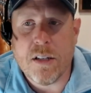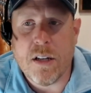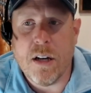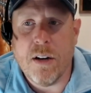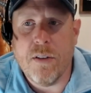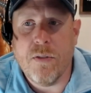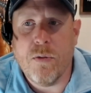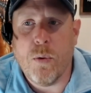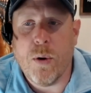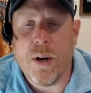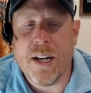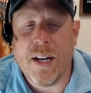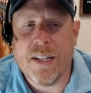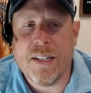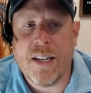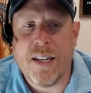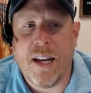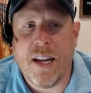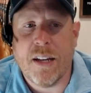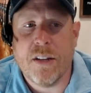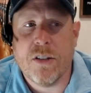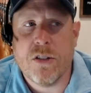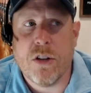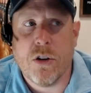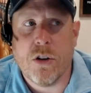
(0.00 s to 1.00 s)
of what it
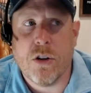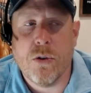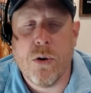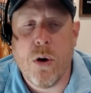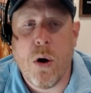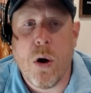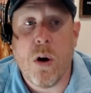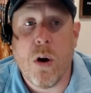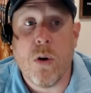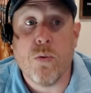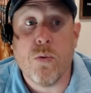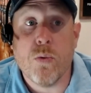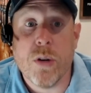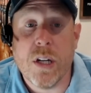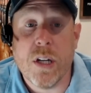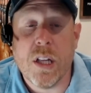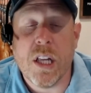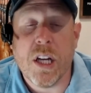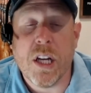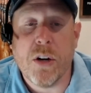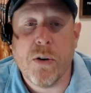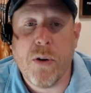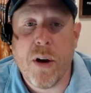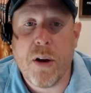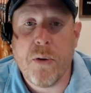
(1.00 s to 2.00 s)
takes to grow a
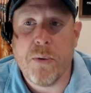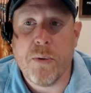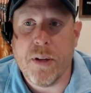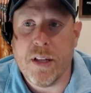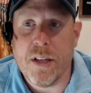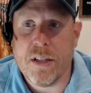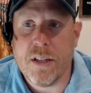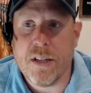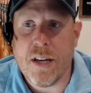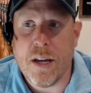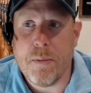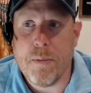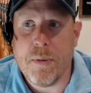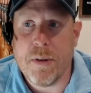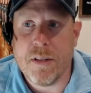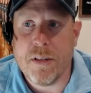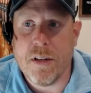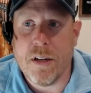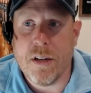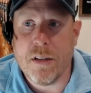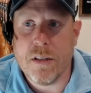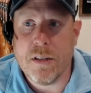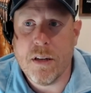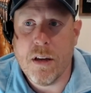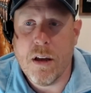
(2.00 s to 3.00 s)
really great real estate
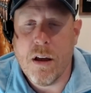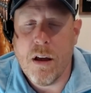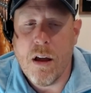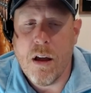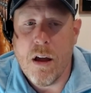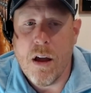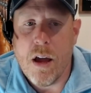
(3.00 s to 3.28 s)
business.